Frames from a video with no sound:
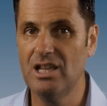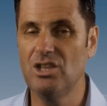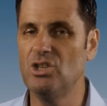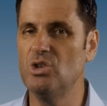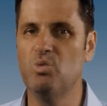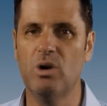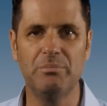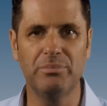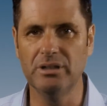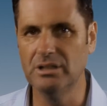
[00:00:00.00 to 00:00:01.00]
You
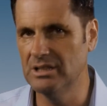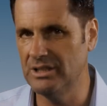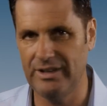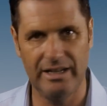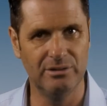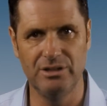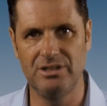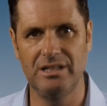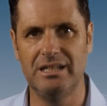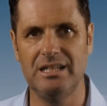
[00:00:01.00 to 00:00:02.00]
won't believe how
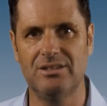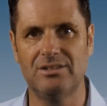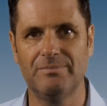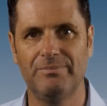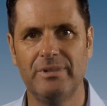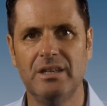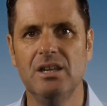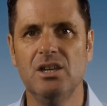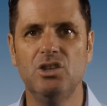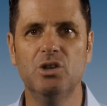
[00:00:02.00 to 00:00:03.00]
easy it is
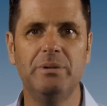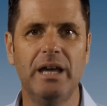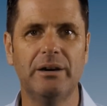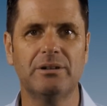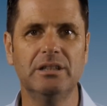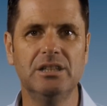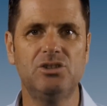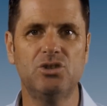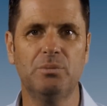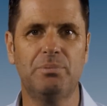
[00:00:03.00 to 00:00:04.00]
you'll be able to
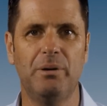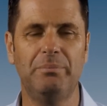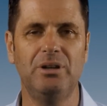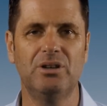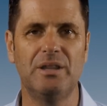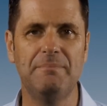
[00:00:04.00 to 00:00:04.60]
list your property on the